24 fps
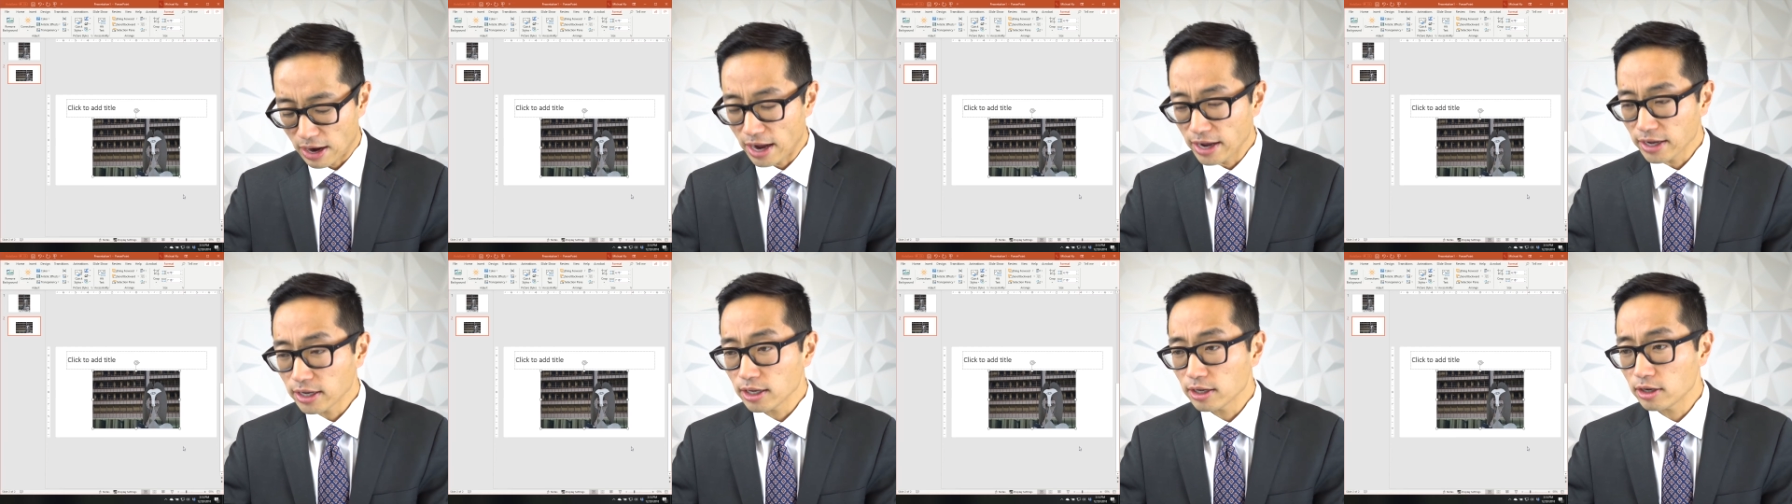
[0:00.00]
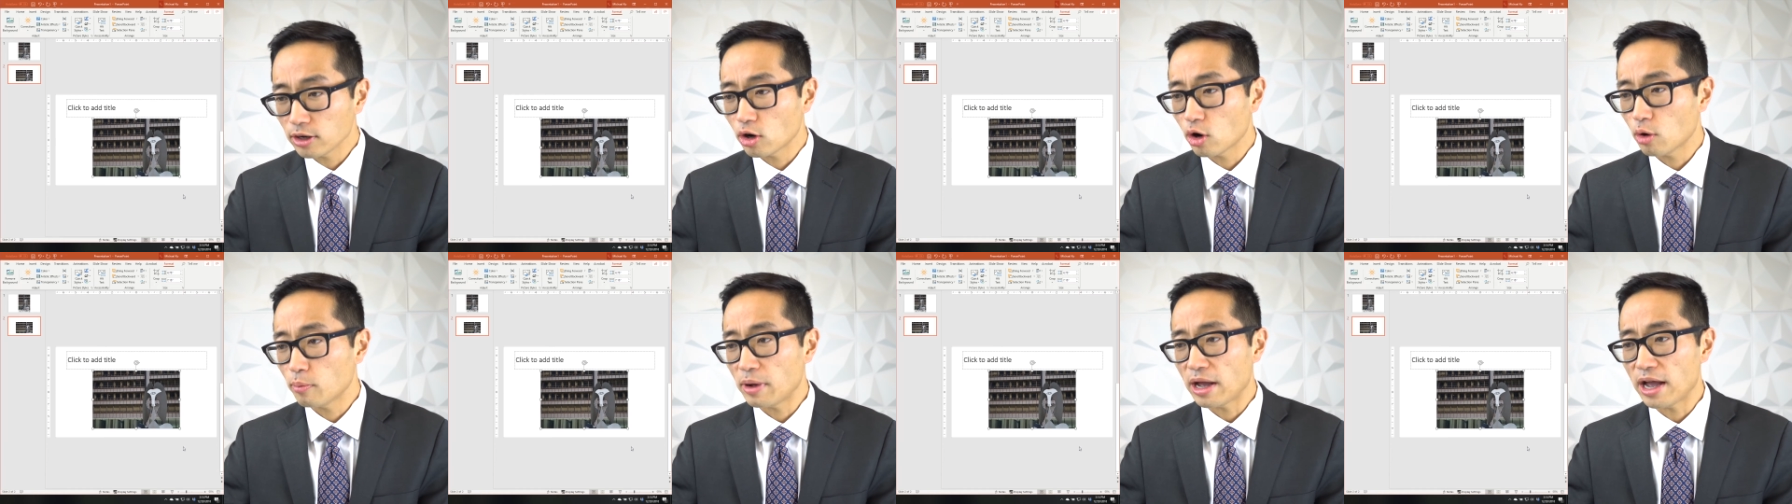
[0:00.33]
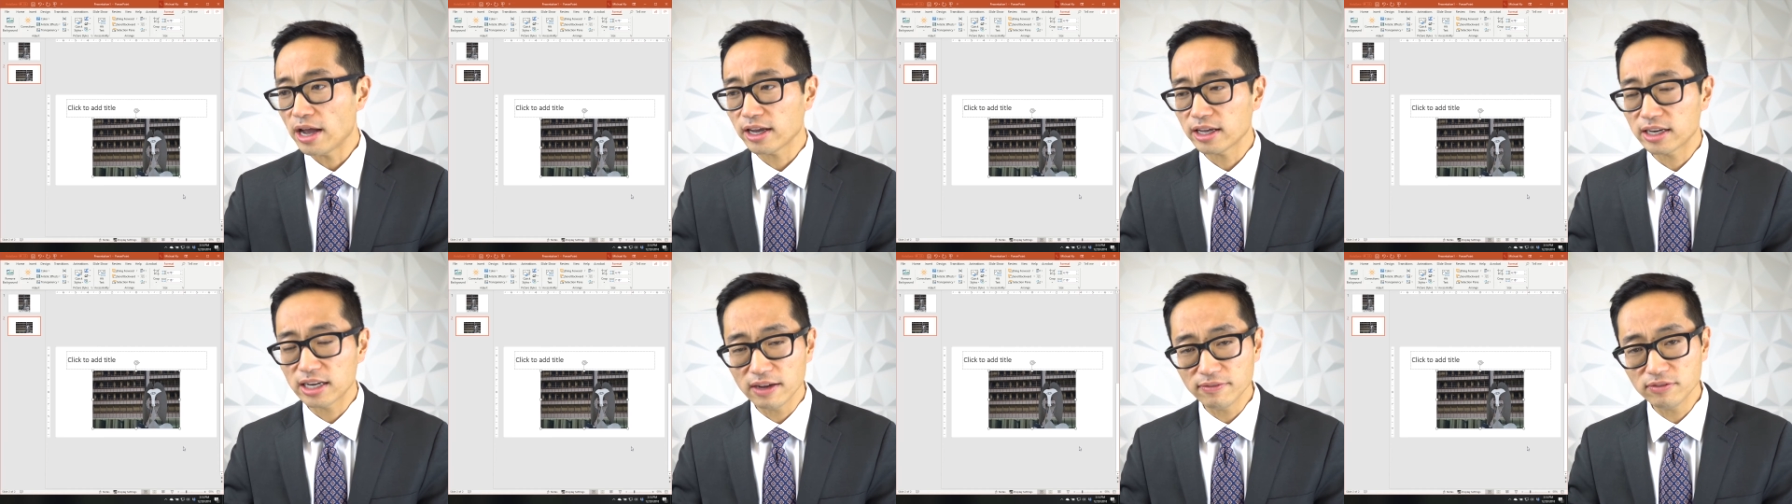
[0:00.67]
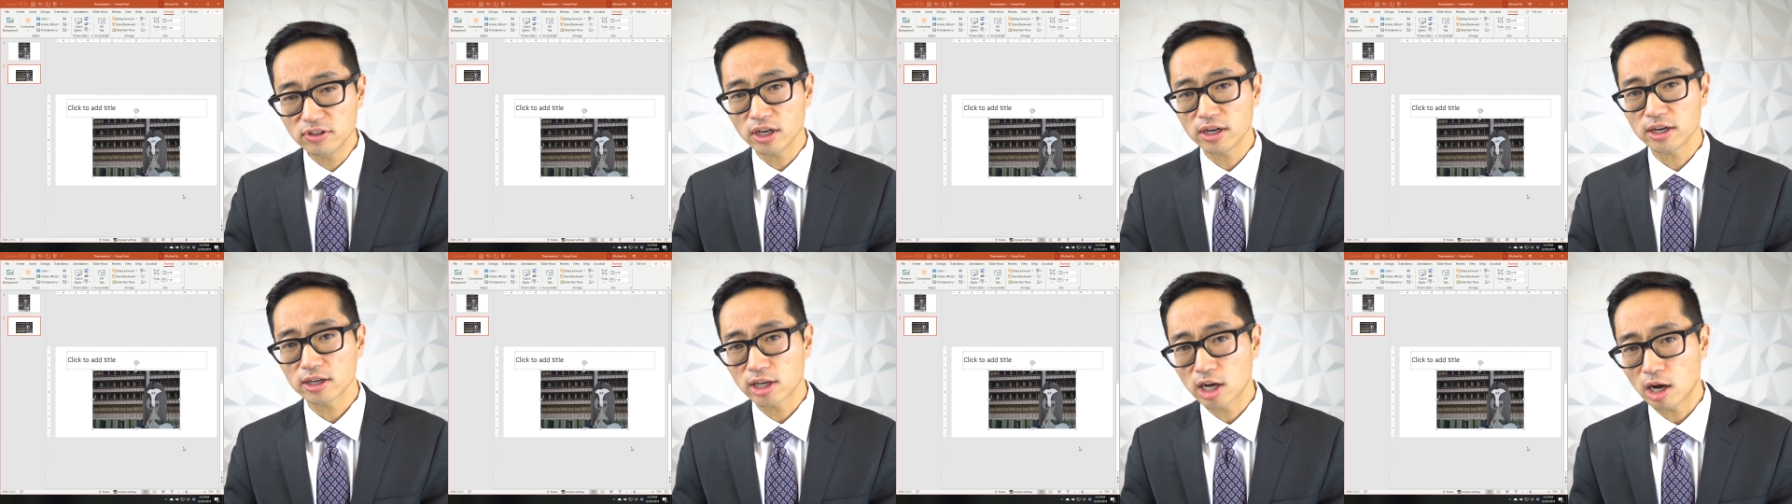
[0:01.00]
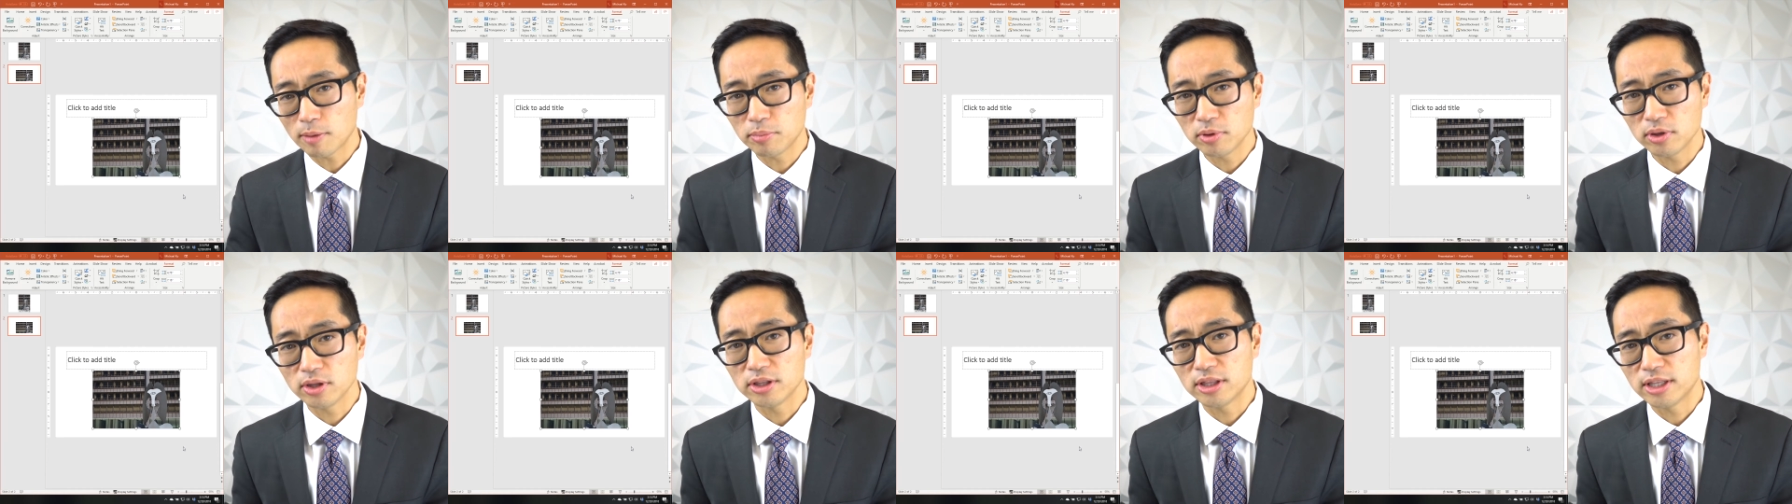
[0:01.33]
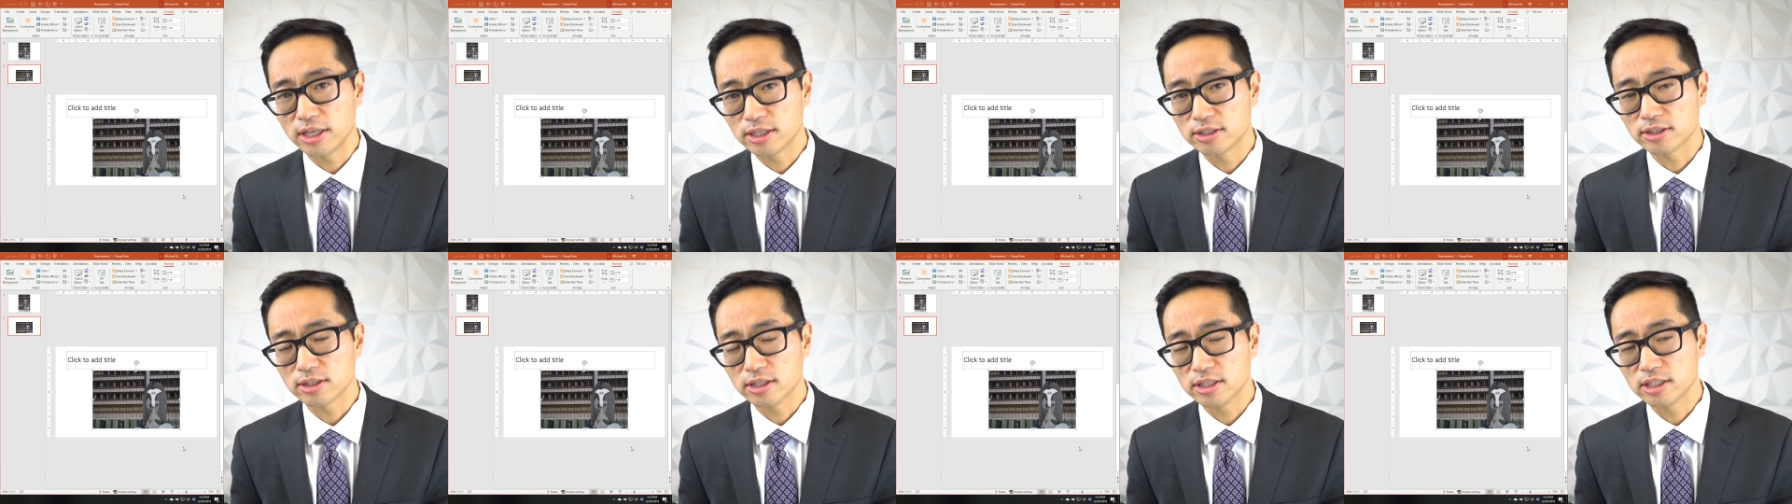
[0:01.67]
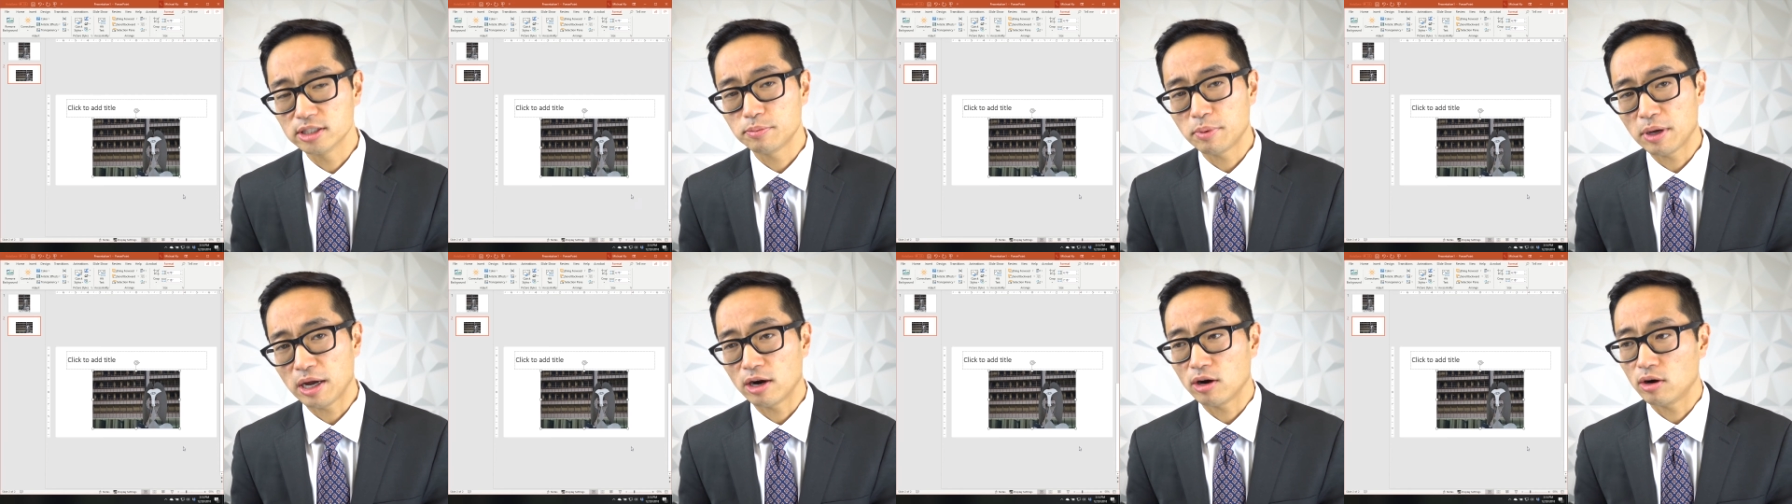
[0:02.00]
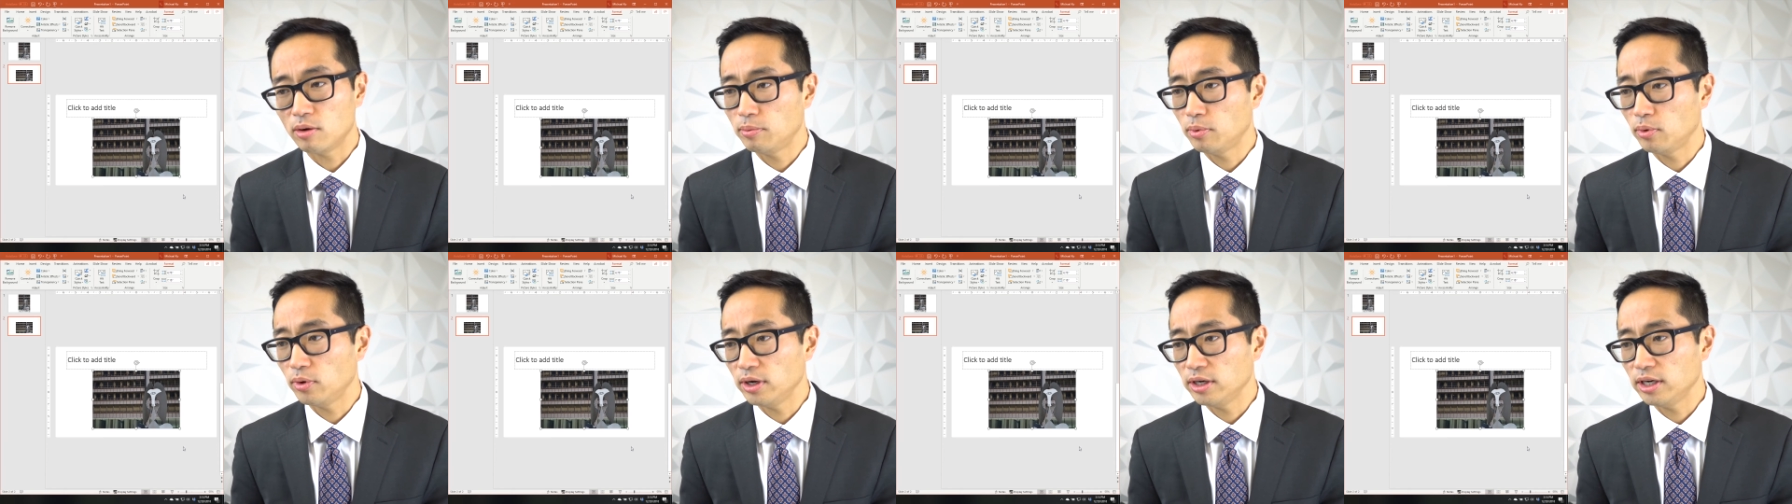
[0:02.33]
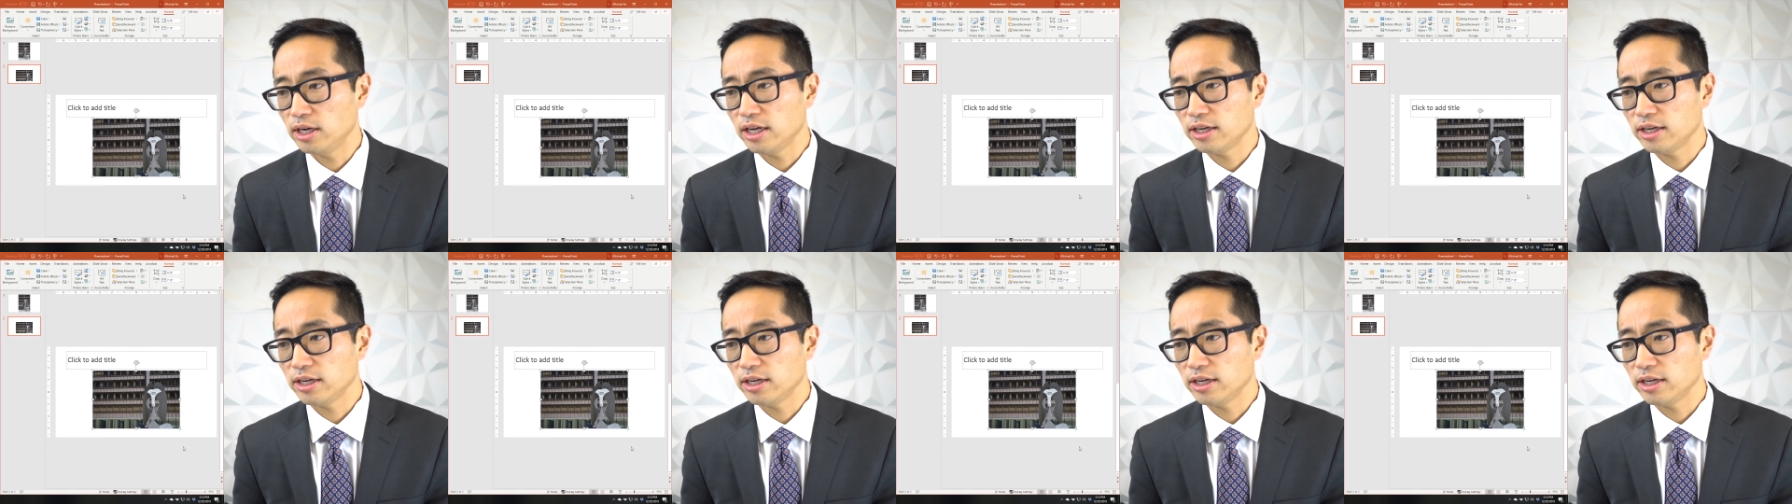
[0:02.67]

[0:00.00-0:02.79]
I can go back and I've done a couple of things on this PowerPoint.